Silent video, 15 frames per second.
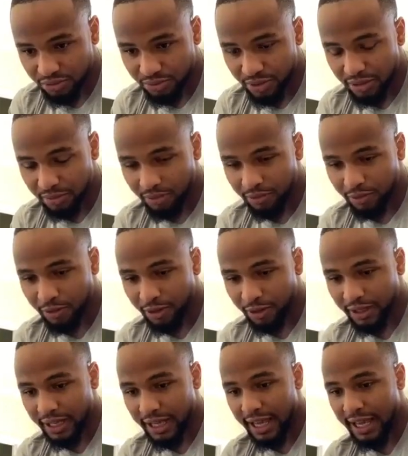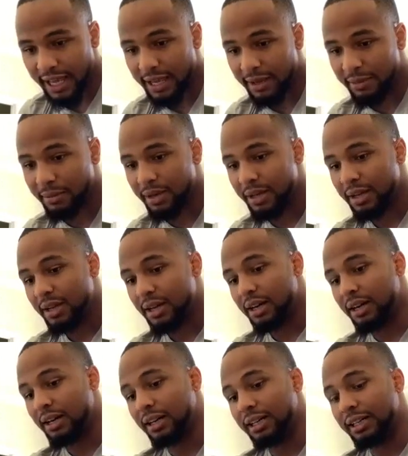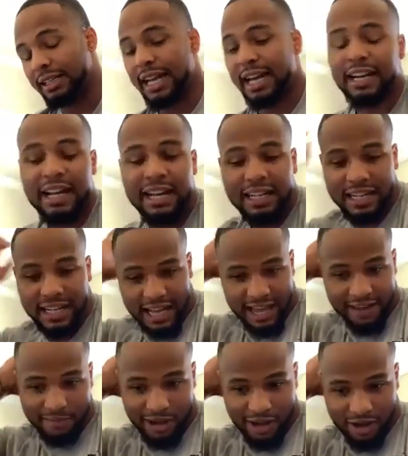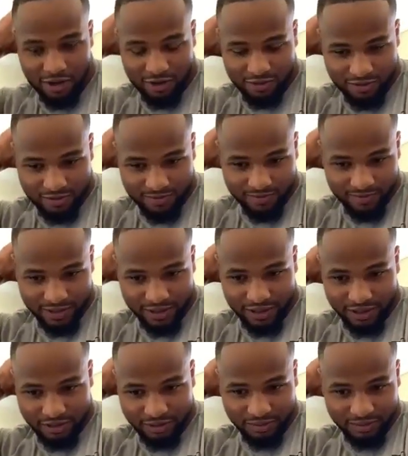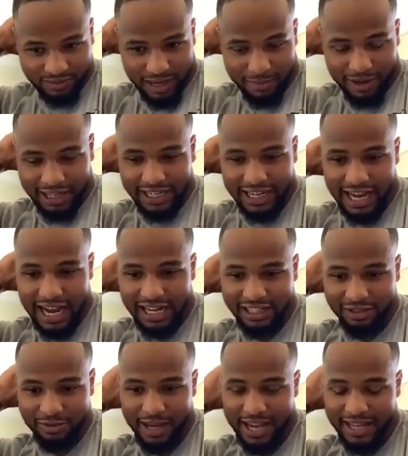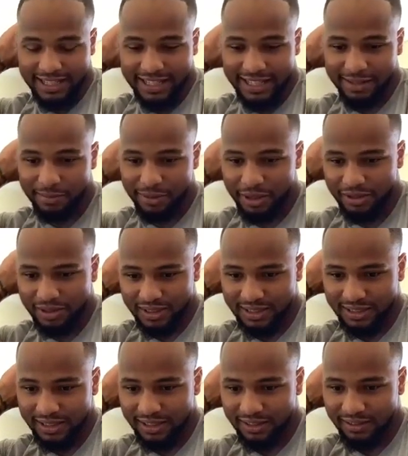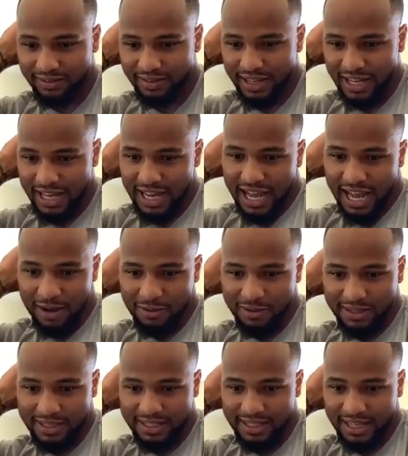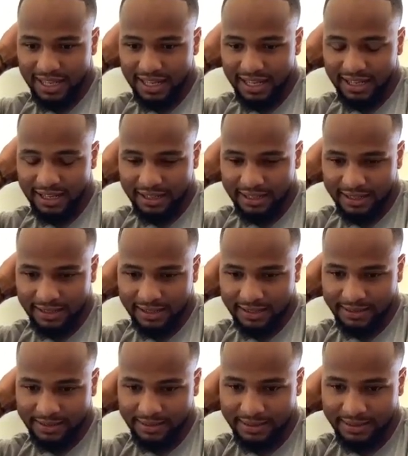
meal before a game. Now that I have my own, you know, I'm out of college. We had team meals and stuff. I would say I